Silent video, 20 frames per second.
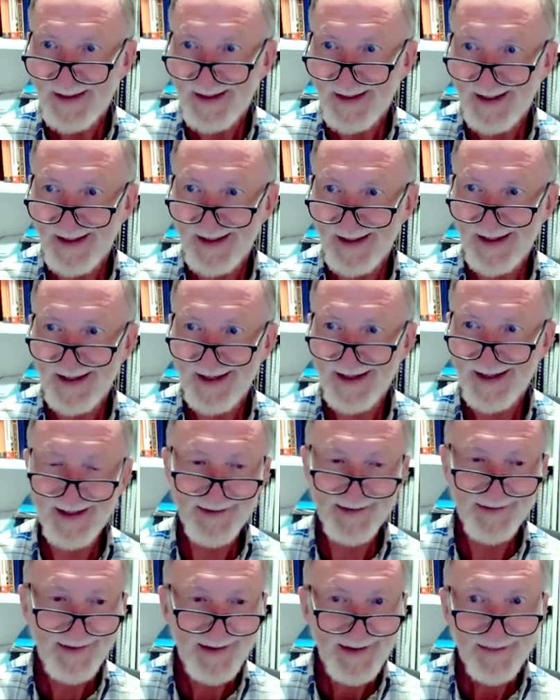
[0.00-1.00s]

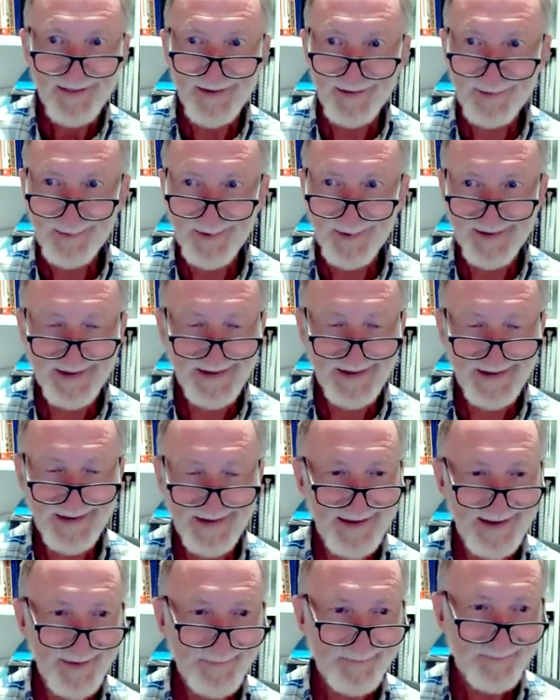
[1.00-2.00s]
And this one
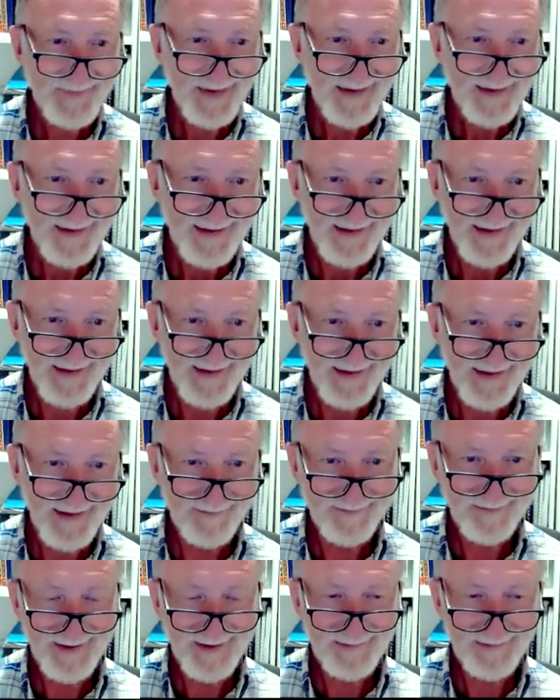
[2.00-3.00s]
here,
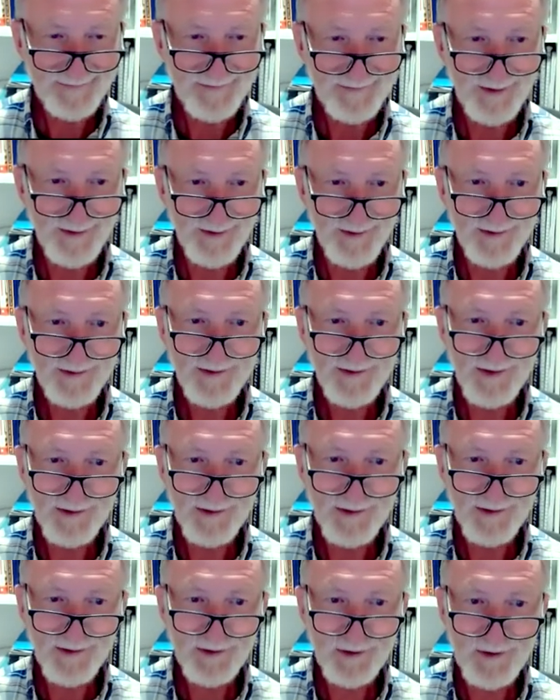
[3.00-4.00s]
I've used,
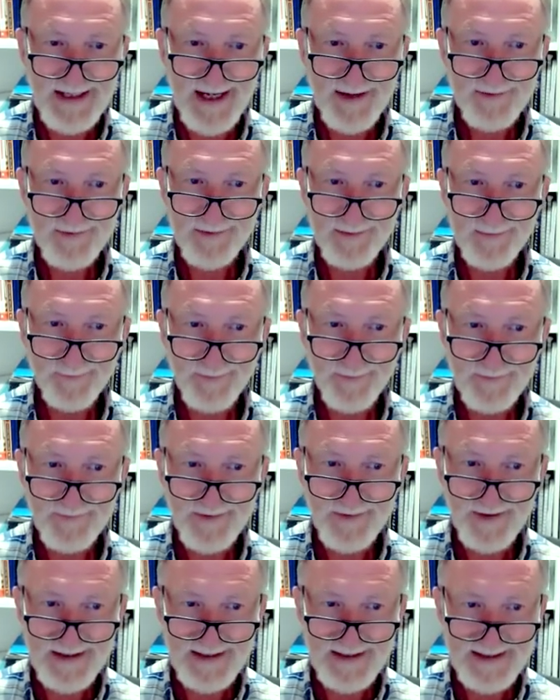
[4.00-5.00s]
there's
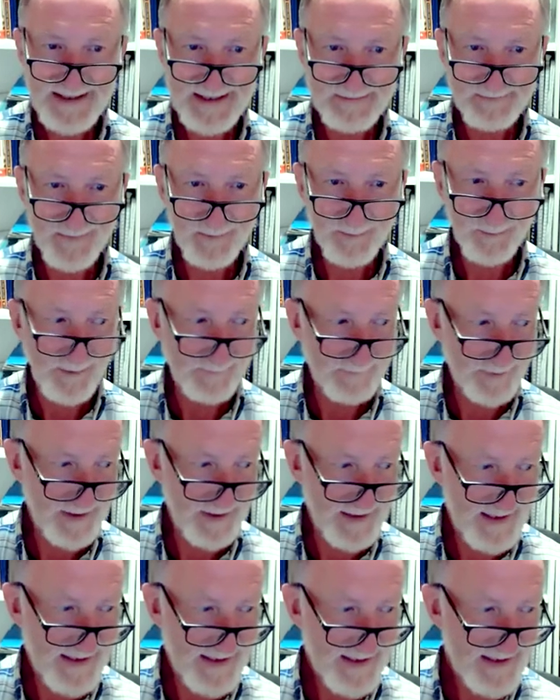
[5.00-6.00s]
350
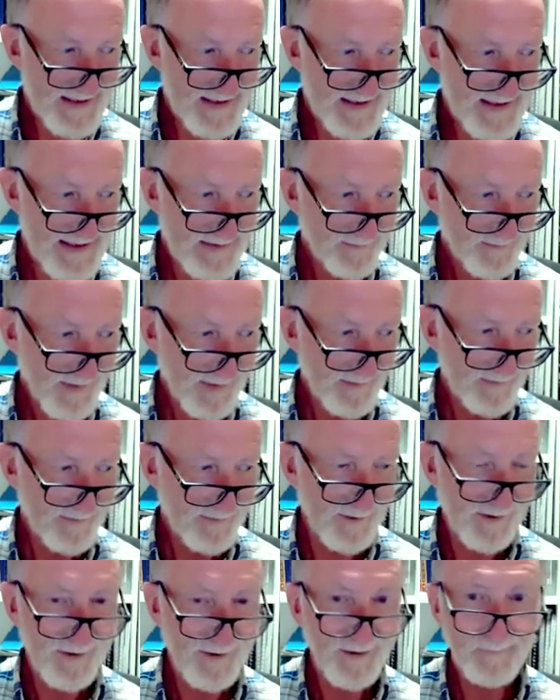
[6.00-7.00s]
replies
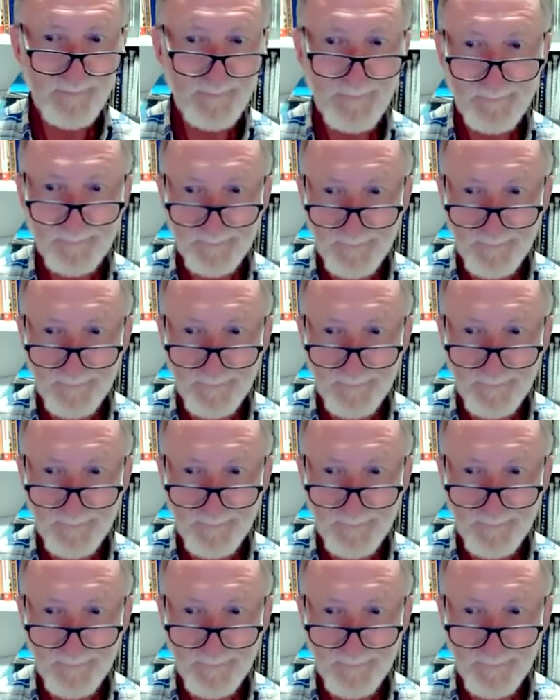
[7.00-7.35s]
from